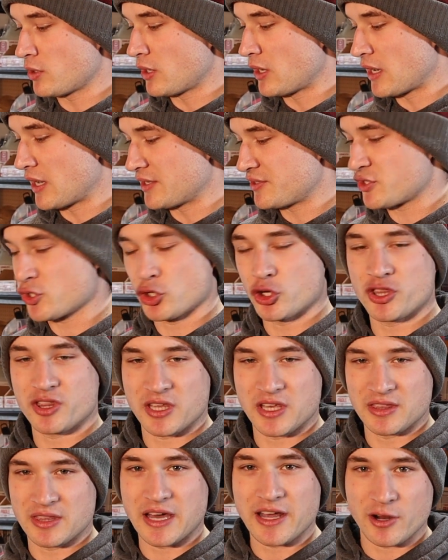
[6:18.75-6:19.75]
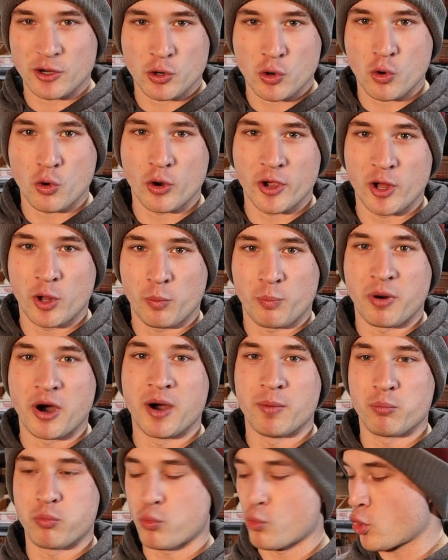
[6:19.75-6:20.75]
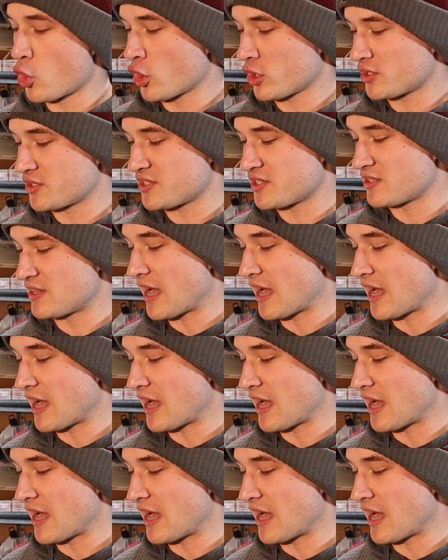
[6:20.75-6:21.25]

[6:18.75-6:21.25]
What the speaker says: It's a good thing that our oil pump works.